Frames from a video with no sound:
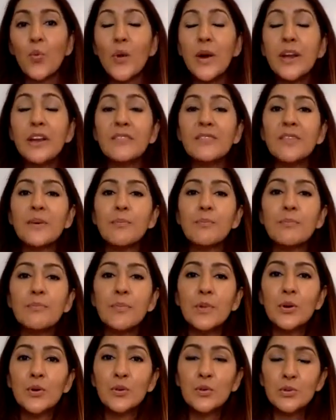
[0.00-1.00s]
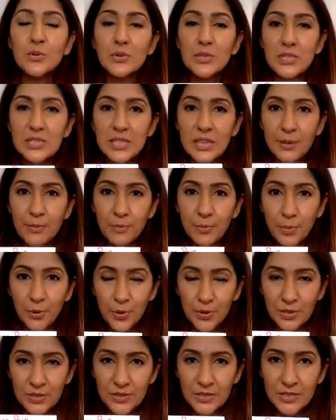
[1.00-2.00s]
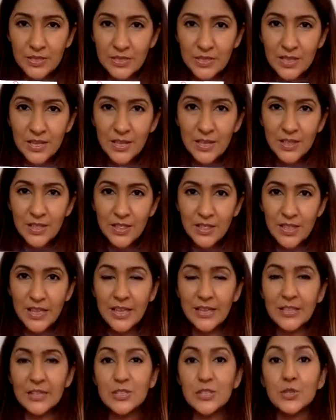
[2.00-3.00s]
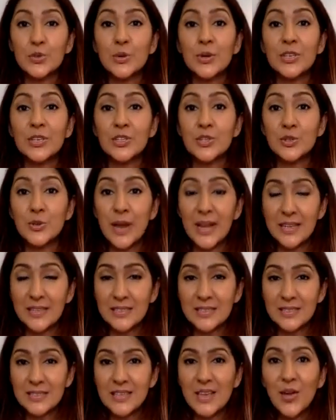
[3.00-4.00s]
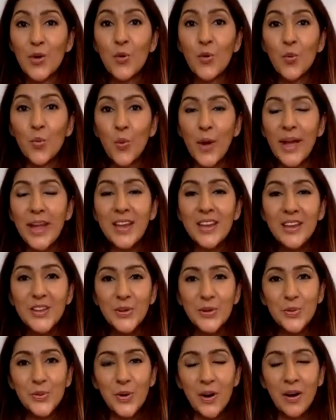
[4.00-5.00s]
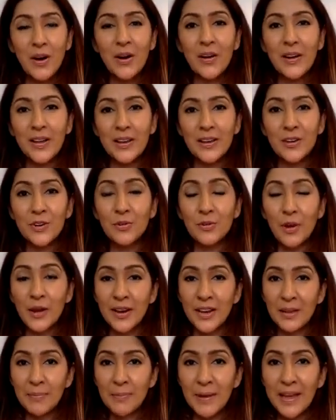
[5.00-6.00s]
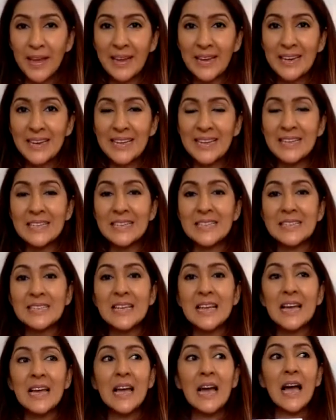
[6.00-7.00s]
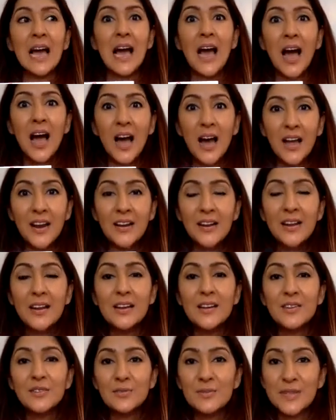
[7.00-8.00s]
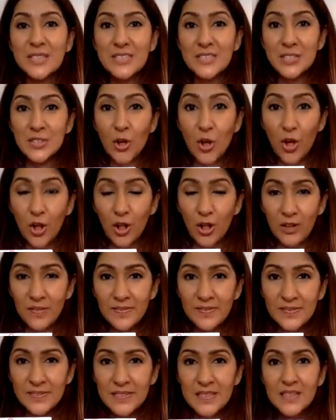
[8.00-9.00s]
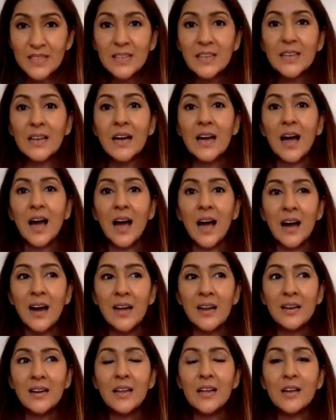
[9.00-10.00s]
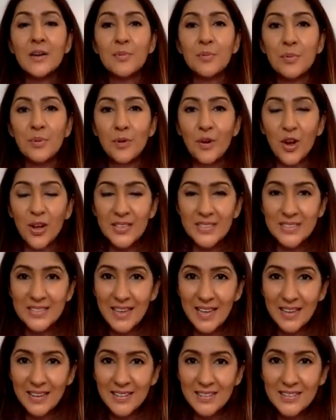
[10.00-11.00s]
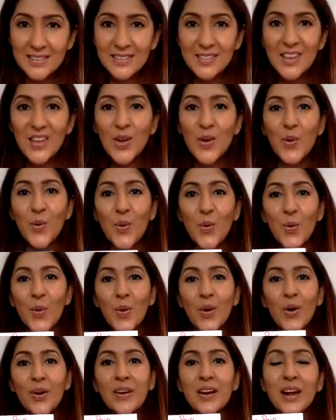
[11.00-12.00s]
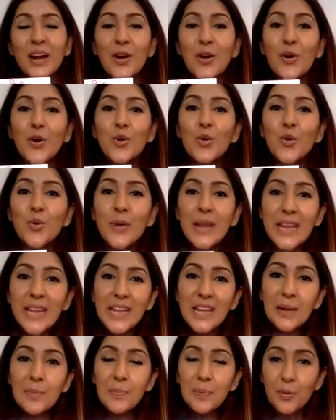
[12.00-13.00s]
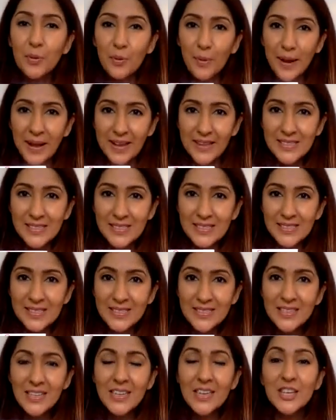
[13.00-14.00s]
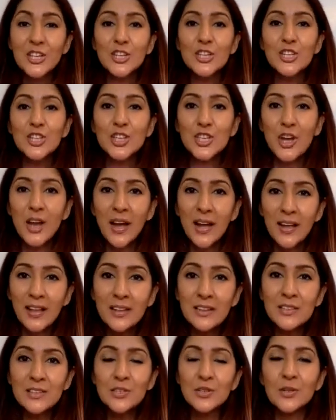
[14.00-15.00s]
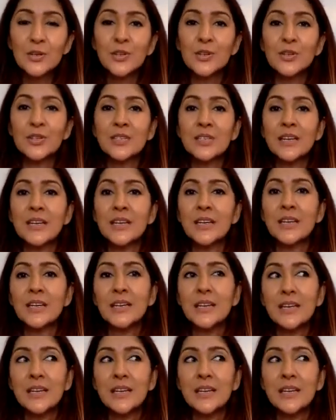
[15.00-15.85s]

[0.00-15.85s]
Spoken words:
one of the most important things to address when you are in chronic pain is unresolved, unprocessed, or repressed childhood